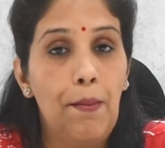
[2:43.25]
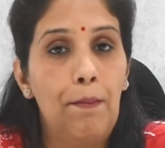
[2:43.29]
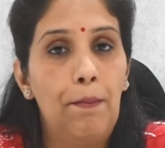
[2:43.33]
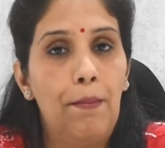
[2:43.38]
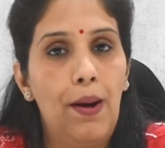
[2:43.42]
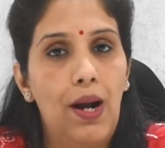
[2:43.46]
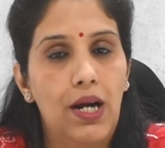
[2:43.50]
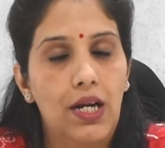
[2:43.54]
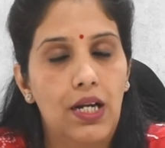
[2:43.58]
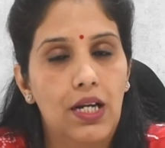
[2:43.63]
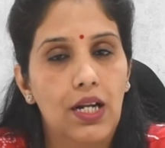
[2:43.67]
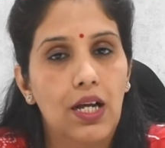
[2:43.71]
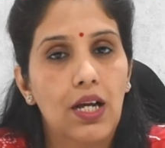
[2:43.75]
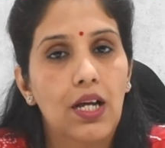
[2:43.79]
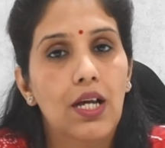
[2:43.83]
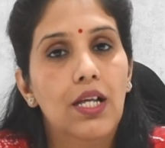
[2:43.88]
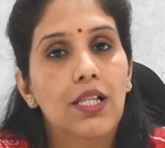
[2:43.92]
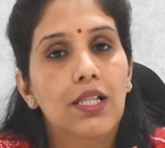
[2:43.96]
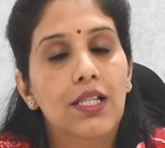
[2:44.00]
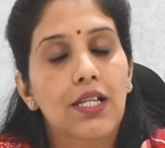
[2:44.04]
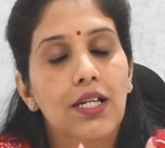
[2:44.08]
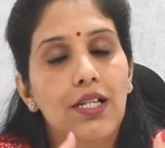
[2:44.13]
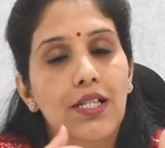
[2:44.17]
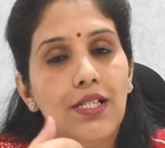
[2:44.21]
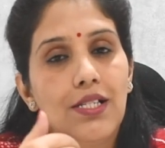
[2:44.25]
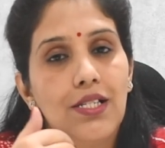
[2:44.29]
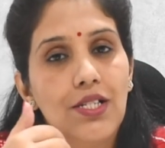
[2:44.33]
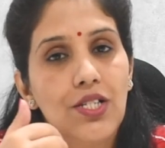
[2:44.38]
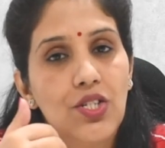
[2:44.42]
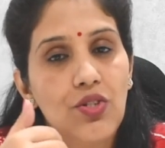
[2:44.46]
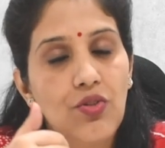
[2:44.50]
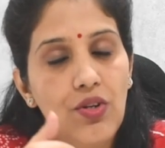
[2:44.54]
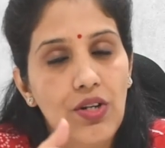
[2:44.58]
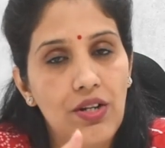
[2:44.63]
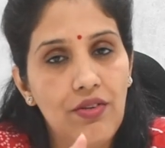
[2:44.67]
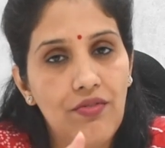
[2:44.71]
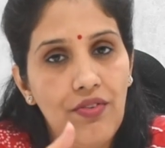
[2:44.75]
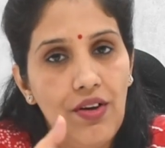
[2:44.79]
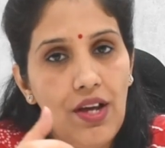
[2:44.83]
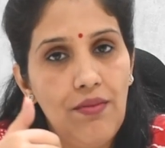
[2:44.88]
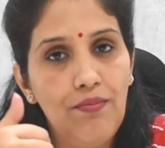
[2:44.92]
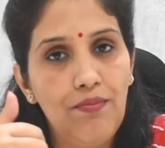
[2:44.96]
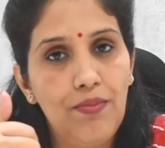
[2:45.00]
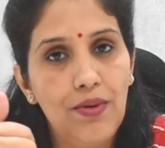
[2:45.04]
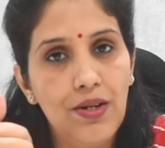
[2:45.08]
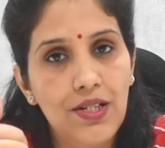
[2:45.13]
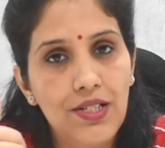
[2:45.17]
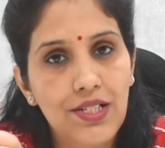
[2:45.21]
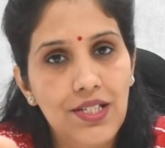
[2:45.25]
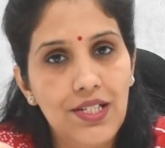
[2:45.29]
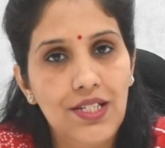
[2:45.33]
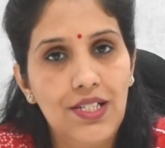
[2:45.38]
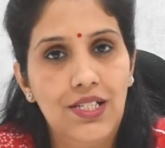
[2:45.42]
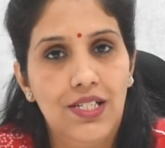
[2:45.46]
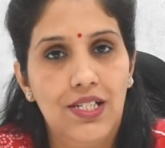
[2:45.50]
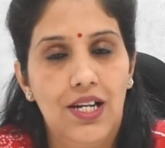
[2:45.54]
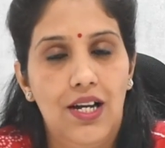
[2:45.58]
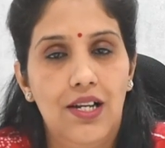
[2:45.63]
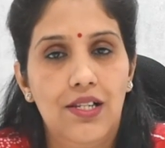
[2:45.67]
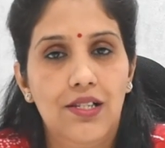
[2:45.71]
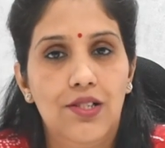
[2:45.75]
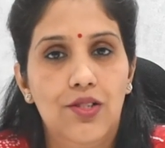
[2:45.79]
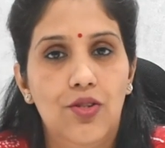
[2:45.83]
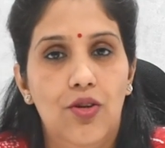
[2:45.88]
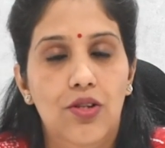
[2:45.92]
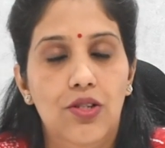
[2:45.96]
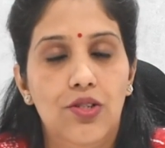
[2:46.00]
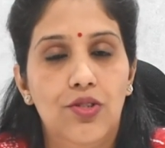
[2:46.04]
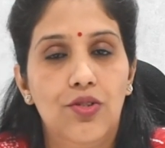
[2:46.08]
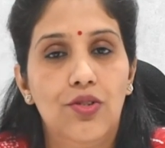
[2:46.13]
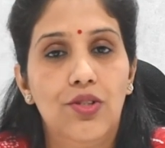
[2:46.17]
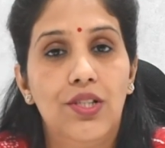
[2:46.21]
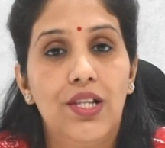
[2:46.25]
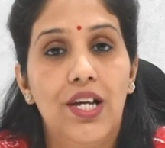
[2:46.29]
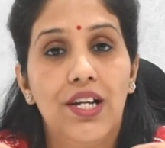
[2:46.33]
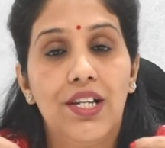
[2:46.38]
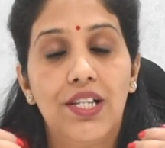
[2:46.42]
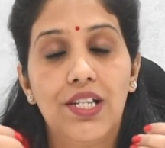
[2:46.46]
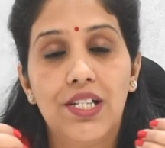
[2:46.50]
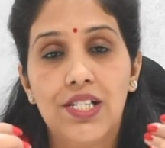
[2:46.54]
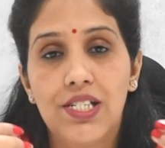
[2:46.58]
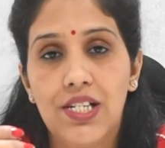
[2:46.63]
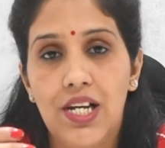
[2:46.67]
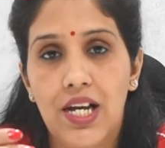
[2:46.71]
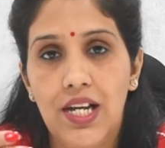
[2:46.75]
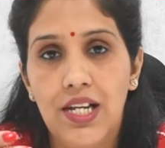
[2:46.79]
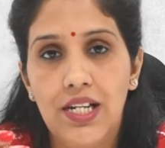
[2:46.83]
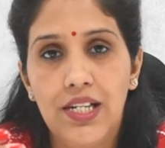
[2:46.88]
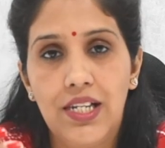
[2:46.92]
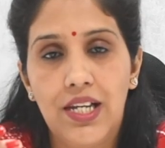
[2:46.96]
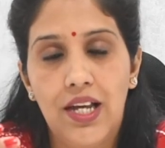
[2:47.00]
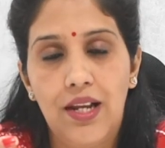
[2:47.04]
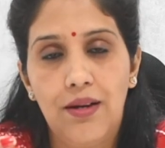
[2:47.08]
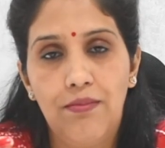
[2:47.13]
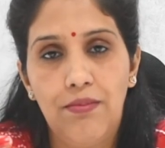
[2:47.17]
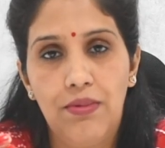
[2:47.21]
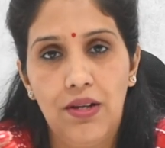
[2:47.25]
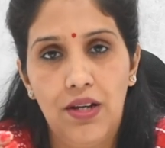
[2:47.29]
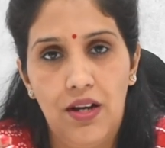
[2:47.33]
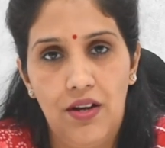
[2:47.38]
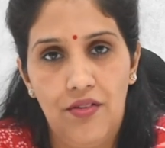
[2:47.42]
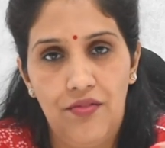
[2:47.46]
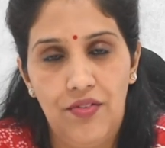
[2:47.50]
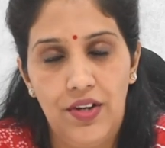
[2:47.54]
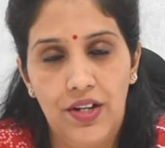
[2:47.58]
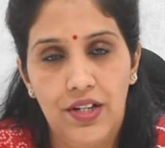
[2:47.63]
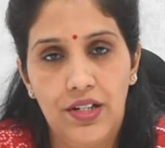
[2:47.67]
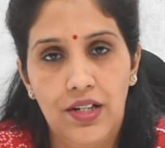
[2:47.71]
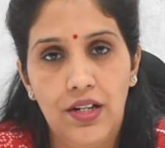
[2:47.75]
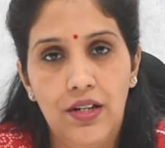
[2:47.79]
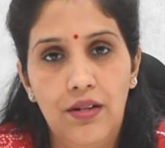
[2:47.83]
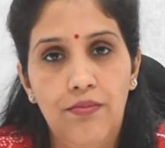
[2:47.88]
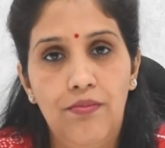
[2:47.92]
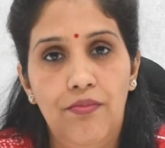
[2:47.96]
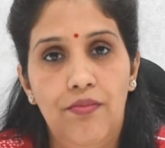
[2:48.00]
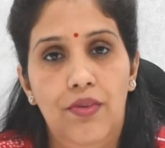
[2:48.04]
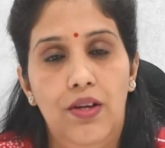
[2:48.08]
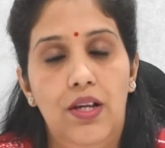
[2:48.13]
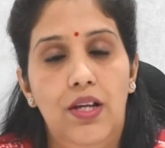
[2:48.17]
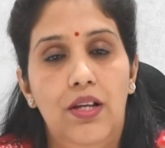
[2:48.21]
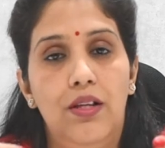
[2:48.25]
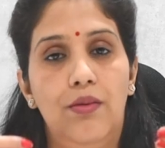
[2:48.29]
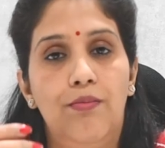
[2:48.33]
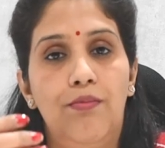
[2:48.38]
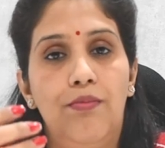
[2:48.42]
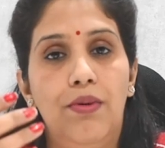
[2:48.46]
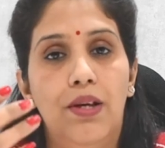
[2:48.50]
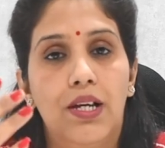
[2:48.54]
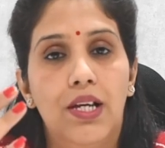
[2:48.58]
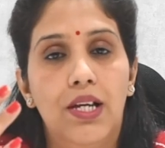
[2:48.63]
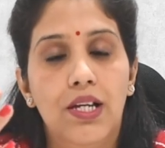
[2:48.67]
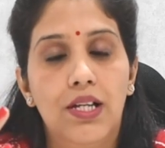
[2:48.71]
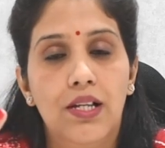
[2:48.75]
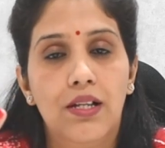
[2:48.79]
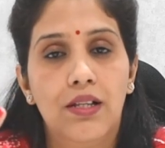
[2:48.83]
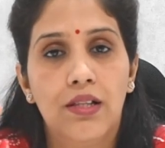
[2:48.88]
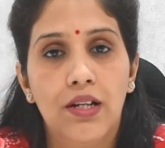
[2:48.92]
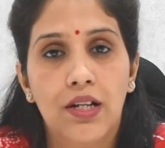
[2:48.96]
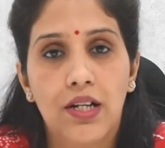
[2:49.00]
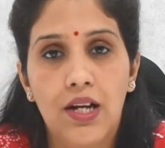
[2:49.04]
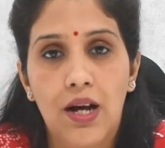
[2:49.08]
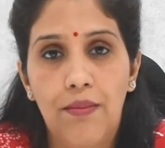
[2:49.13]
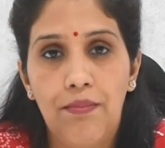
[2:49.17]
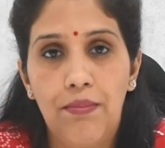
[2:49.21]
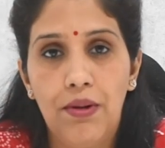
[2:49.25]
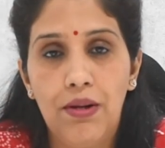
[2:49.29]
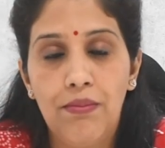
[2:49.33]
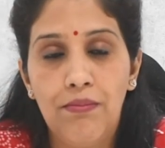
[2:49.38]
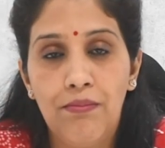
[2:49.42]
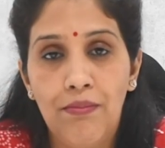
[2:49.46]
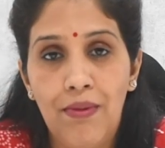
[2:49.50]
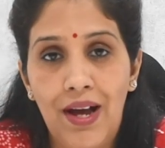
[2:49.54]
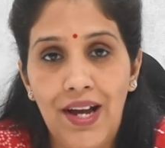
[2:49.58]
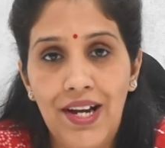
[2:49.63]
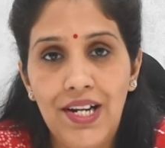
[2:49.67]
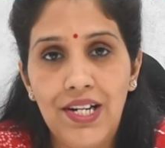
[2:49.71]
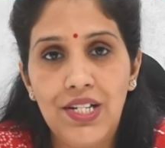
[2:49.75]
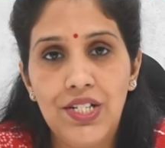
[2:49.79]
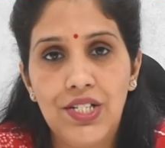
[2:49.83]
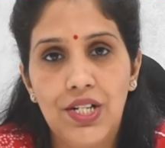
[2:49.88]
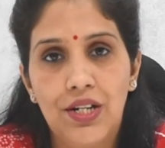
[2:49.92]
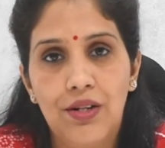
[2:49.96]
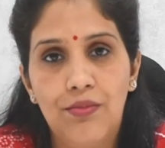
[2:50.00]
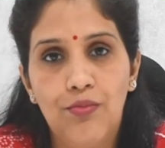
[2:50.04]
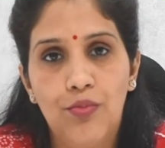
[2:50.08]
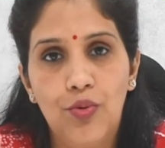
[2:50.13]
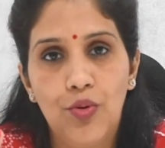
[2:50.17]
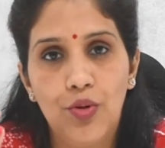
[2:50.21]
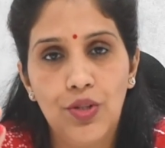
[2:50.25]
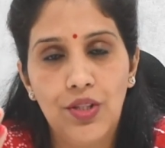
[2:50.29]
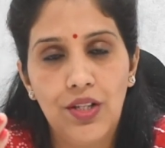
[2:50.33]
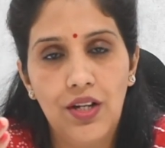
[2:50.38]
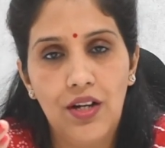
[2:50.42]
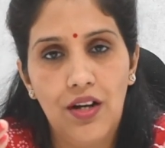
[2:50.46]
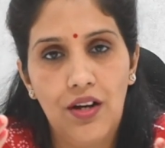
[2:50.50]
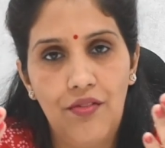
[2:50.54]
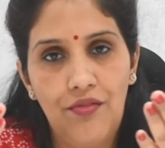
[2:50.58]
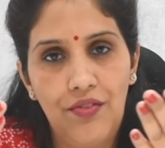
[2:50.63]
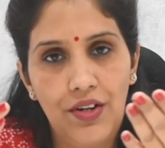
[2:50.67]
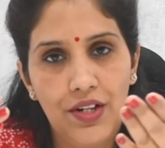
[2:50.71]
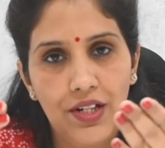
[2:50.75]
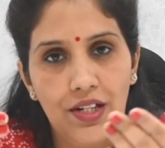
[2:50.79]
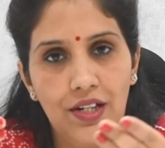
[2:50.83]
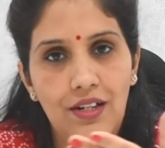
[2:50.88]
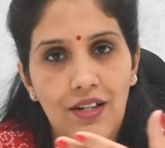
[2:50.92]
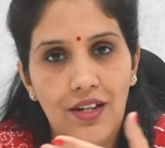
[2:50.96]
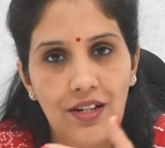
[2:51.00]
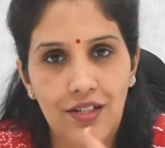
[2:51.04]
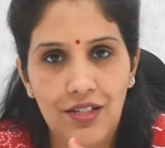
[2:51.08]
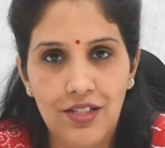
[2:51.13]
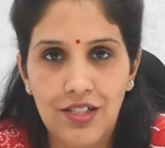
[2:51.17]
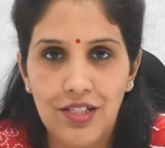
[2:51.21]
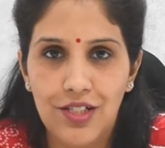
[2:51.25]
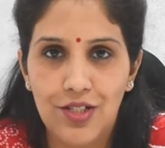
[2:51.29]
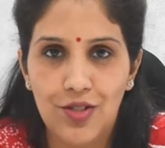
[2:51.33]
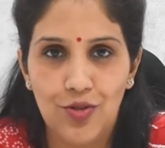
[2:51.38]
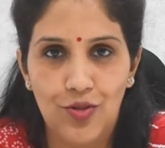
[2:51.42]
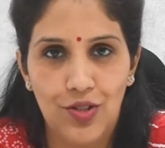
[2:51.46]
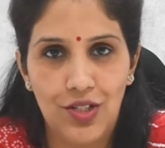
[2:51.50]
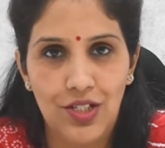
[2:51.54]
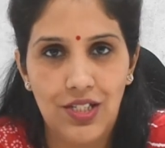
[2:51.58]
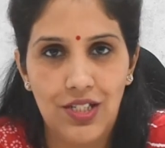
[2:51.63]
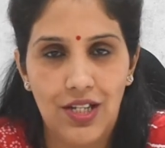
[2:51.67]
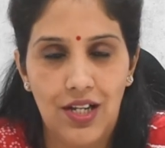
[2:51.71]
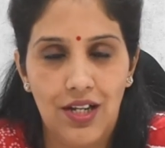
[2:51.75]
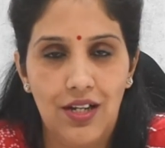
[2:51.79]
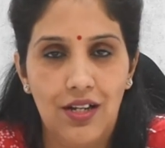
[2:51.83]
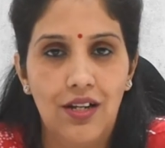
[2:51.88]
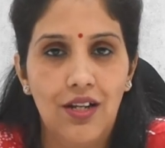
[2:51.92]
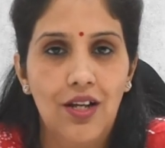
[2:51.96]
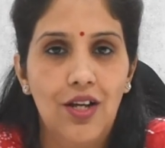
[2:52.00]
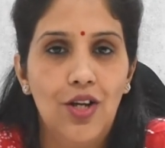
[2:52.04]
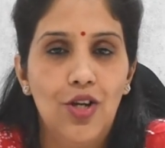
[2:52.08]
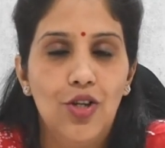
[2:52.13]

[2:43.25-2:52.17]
But there is a 25% chance also that the child can be affected, because the couple might share both the affected alleles to the child.